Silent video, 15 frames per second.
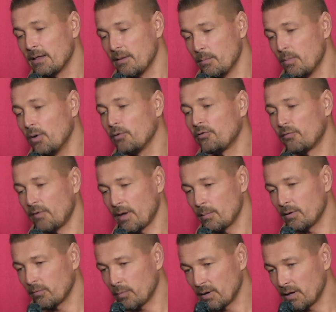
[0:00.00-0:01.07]
the most
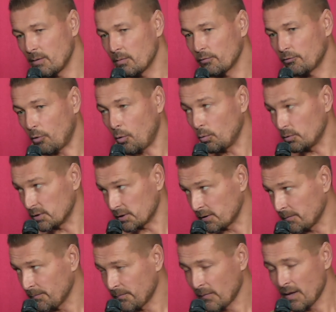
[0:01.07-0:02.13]
famous when he was
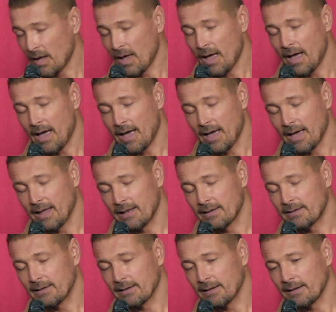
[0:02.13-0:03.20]
older
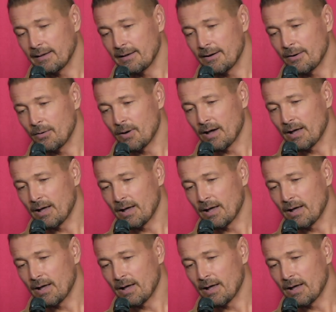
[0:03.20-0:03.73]
and you know